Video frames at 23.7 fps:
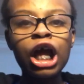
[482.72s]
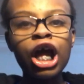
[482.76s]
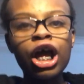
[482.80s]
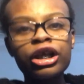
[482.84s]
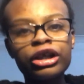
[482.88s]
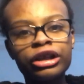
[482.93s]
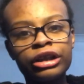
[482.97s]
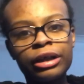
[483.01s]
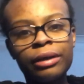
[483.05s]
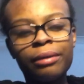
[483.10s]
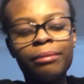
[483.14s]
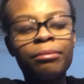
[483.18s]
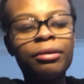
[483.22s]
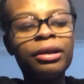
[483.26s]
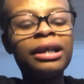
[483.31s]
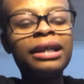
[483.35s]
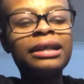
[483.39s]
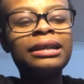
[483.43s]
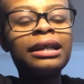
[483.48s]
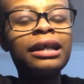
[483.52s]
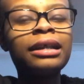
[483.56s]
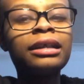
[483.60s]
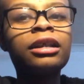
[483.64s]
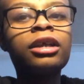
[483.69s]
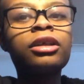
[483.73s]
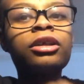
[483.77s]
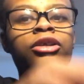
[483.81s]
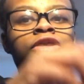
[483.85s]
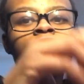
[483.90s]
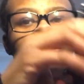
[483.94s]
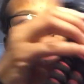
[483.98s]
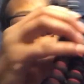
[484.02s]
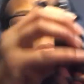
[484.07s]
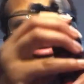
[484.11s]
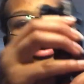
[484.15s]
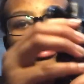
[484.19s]
So I'm going to test out the
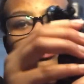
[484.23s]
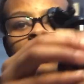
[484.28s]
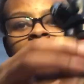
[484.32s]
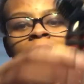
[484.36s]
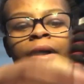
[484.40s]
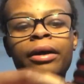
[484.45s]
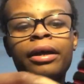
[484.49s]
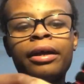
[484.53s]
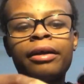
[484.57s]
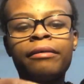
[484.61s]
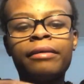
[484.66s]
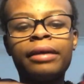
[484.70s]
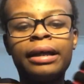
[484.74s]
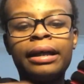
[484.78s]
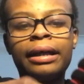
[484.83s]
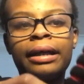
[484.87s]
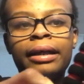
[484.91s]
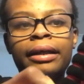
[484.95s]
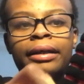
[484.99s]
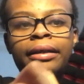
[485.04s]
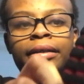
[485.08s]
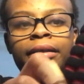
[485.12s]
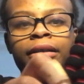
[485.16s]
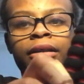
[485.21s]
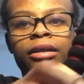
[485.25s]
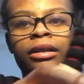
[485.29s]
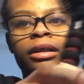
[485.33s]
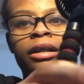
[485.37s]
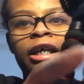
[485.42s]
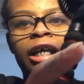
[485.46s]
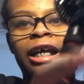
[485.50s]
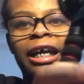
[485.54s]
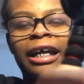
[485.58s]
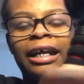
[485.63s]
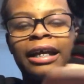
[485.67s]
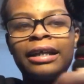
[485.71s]
tripod now. Here it is.
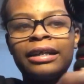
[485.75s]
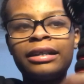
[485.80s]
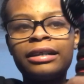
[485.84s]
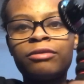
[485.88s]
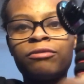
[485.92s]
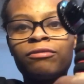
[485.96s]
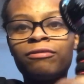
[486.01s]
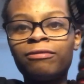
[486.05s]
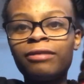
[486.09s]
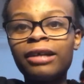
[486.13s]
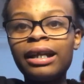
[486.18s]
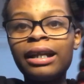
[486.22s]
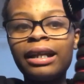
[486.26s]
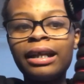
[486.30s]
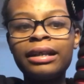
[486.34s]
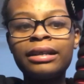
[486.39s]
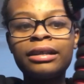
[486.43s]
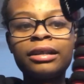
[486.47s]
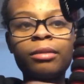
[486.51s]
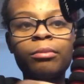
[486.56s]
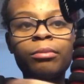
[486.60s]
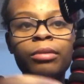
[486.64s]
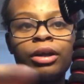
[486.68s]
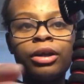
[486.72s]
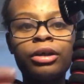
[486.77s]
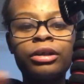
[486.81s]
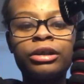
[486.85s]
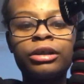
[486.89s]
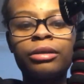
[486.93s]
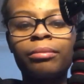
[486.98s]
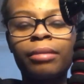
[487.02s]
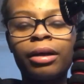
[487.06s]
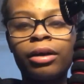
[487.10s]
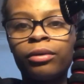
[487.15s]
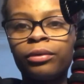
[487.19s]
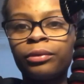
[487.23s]
It's really similar to
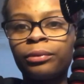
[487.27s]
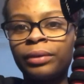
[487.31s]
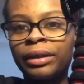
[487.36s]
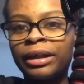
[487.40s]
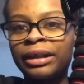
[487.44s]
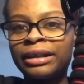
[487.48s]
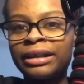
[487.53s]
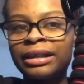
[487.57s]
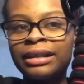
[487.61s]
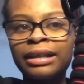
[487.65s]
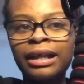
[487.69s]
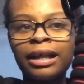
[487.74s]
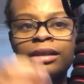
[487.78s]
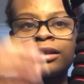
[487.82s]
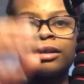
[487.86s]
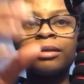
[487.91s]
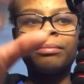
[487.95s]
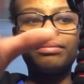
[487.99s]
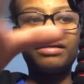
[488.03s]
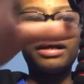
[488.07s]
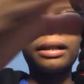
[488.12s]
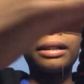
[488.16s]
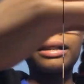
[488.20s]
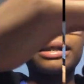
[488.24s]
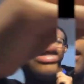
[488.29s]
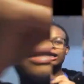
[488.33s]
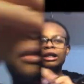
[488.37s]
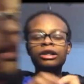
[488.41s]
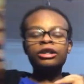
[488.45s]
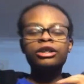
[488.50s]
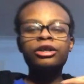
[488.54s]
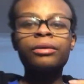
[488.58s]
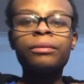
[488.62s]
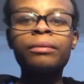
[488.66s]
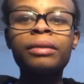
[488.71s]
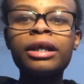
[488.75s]
my old one. It just stands up like this.
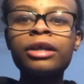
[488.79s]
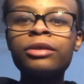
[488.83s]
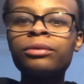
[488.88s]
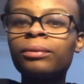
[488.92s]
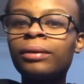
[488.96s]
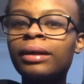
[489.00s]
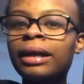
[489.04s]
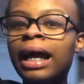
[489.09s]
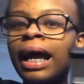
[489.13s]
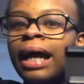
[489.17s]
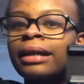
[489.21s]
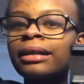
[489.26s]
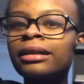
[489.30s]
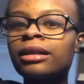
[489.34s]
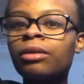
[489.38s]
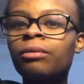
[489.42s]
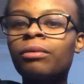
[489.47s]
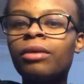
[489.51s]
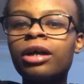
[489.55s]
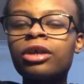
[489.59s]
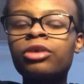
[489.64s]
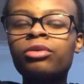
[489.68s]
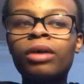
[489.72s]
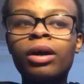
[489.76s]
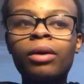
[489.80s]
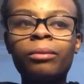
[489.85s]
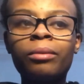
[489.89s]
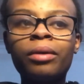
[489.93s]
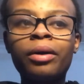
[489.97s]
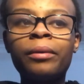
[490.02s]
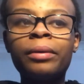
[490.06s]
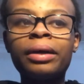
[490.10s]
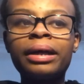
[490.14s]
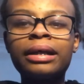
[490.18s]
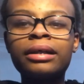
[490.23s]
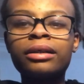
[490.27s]
So this one actually works quite
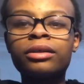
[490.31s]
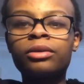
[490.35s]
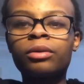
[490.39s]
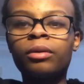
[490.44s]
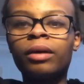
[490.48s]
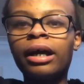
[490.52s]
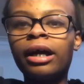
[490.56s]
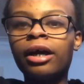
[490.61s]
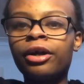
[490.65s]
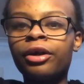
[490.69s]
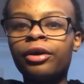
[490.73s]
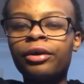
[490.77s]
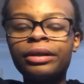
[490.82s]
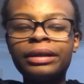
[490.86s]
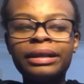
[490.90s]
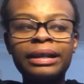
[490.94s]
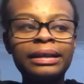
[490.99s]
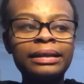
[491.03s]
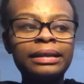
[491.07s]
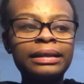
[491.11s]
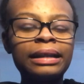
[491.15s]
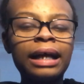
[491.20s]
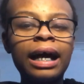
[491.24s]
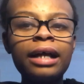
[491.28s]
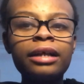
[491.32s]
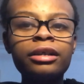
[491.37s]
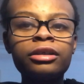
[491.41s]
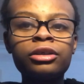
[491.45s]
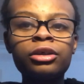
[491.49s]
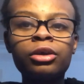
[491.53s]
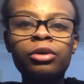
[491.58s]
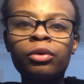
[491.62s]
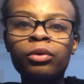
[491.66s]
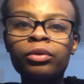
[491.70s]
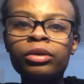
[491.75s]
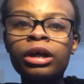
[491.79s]
well. It's quite a good size
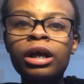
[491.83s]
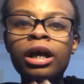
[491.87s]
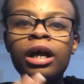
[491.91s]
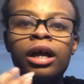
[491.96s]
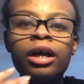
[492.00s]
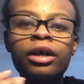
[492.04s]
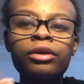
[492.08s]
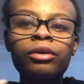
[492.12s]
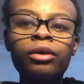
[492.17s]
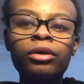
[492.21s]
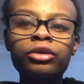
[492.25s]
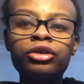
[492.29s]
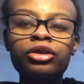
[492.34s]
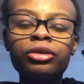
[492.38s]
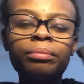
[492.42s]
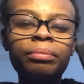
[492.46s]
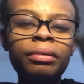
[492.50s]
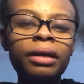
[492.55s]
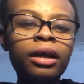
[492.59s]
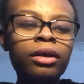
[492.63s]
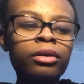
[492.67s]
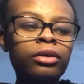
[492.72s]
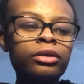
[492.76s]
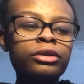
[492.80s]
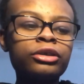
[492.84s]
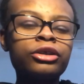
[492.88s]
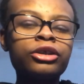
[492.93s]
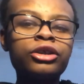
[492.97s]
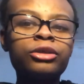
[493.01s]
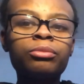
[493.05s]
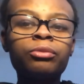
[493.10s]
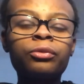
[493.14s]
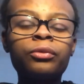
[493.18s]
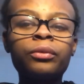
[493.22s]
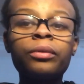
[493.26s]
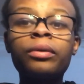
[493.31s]
to hold, not too big, not too
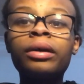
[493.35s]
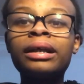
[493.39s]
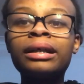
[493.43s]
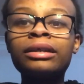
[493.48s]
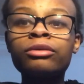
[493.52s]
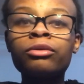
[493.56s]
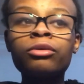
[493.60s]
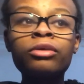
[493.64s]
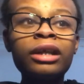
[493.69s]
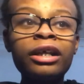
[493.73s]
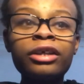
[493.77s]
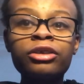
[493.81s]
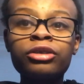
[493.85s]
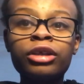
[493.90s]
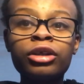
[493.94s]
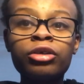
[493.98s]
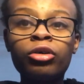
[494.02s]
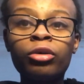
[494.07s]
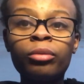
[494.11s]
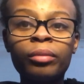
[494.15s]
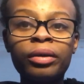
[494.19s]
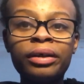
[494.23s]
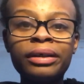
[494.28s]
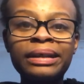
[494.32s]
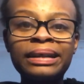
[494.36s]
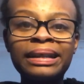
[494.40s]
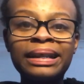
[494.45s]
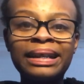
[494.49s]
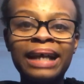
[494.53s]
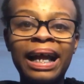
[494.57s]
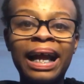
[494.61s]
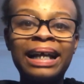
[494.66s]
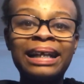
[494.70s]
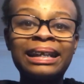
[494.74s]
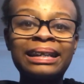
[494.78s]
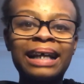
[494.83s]
small. It's all literally almost the
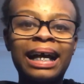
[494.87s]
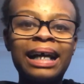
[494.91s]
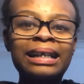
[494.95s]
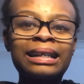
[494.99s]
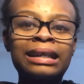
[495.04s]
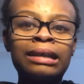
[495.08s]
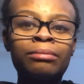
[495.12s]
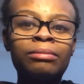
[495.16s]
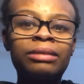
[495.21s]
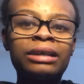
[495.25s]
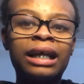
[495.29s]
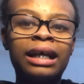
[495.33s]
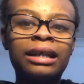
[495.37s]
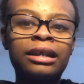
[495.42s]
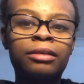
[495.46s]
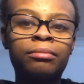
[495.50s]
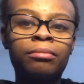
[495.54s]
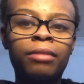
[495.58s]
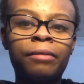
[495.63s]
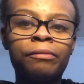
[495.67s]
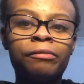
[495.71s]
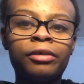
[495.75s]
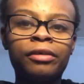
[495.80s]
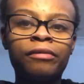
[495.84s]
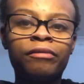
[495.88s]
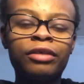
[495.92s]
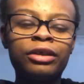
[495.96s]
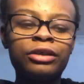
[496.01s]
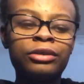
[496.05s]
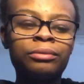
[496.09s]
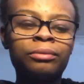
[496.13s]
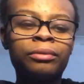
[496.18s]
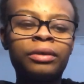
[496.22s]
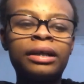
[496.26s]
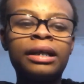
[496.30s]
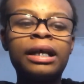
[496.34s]
exact same size as my
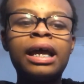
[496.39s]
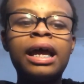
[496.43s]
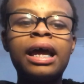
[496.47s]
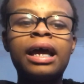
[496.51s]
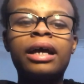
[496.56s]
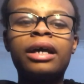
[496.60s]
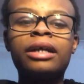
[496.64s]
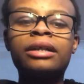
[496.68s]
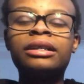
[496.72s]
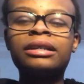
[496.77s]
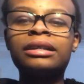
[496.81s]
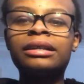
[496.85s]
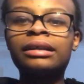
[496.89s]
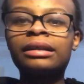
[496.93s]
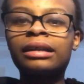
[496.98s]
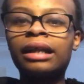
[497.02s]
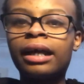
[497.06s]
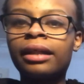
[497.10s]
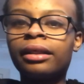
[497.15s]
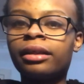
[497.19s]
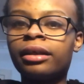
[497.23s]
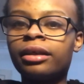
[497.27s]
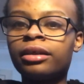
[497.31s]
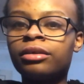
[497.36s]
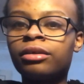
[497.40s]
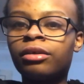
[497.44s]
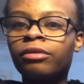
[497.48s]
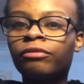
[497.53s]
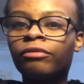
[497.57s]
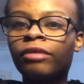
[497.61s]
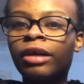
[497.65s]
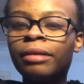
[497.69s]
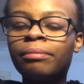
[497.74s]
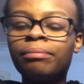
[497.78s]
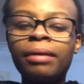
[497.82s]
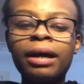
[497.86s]
previous one. It just has like these
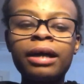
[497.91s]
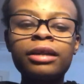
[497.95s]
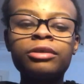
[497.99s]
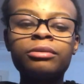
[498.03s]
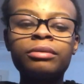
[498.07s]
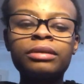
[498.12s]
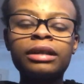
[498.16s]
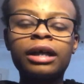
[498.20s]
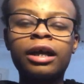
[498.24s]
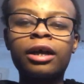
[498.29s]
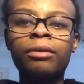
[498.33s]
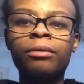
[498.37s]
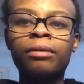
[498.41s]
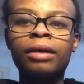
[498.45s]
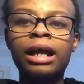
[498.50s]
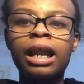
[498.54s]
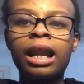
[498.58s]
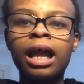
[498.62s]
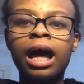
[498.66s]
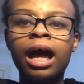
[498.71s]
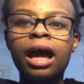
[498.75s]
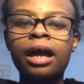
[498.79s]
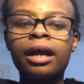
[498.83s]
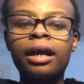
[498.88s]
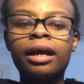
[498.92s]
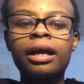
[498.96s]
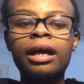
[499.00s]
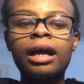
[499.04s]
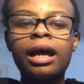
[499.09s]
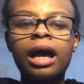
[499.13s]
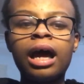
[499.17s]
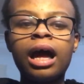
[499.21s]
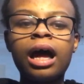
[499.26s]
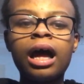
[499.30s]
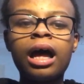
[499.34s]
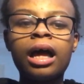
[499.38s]
red pans, which I quite like,
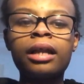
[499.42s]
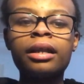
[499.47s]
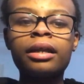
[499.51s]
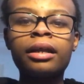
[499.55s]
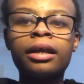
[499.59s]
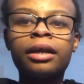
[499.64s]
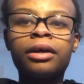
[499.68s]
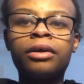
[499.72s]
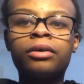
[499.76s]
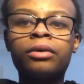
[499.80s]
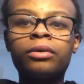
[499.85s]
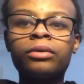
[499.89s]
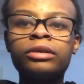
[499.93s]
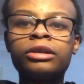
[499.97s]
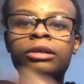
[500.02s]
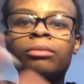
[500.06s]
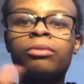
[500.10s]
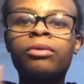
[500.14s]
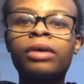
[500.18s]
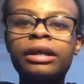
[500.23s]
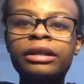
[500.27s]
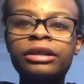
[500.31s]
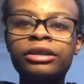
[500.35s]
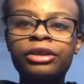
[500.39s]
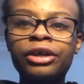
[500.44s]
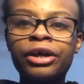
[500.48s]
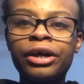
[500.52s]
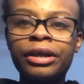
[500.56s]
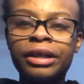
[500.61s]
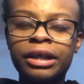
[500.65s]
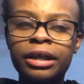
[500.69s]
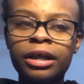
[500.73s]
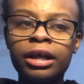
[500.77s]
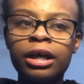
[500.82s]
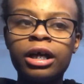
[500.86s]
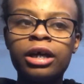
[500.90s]
and it holds up quite
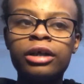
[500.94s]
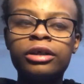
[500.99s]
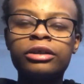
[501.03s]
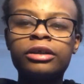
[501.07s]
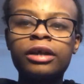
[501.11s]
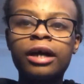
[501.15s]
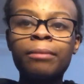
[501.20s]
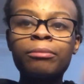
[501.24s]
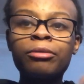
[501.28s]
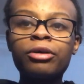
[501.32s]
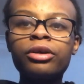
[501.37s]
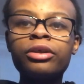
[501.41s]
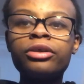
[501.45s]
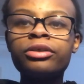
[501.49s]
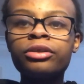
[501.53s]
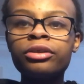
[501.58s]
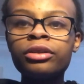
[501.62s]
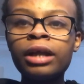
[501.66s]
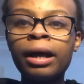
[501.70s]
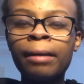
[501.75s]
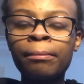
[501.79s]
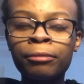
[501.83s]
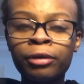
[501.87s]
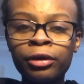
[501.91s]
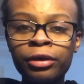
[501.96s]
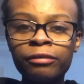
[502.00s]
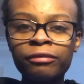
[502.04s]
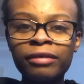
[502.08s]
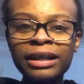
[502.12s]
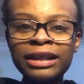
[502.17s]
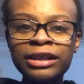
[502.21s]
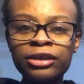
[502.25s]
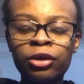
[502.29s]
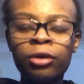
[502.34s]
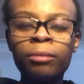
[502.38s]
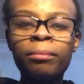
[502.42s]
sturdy. So I'm going to I'm going to
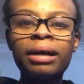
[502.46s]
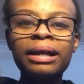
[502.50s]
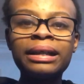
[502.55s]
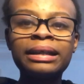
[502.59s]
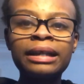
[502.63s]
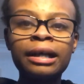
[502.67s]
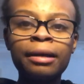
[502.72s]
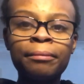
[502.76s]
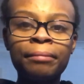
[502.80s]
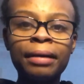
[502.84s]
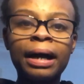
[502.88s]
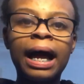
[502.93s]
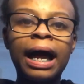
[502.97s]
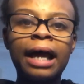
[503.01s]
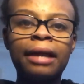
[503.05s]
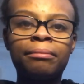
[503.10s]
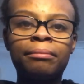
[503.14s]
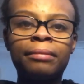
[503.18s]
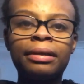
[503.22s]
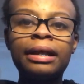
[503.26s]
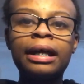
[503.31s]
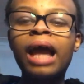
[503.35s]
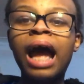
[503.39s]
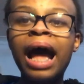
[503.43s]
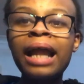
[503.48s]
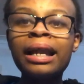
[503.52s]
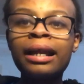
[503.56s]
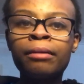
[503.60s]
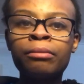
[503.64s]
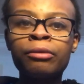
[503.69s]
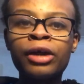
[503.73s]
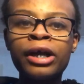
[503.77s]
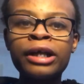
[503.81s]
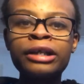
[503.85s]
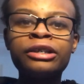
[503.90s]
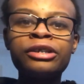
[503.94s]
rest it on my chair behind me, and
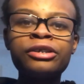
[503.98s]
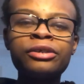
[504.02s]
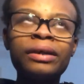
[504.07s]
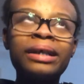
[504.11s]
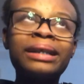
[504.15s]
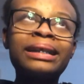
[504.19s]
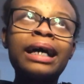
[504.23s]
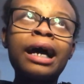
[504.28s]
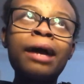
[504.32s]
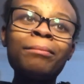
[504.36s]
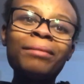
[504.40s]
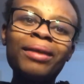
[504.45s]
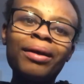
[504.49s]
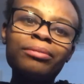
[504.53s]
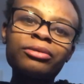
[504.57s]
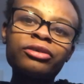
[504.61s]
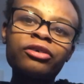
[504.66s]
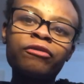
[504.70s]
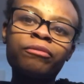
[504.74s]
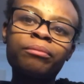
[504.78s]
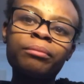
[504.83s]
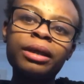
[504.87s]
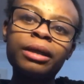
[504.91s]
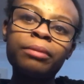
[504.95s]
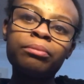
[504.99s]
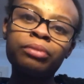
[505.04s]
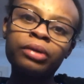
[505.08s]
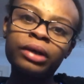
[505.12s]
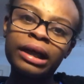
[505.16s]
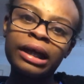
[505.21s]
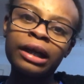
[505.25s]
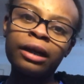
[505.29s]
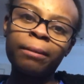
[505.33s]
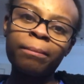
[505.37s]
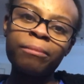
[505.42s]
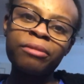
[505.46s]
I'm going to do a time lapse of me
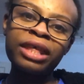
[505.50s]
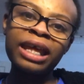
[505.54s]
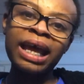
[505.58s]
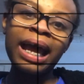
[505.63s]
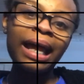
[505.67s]
putting up the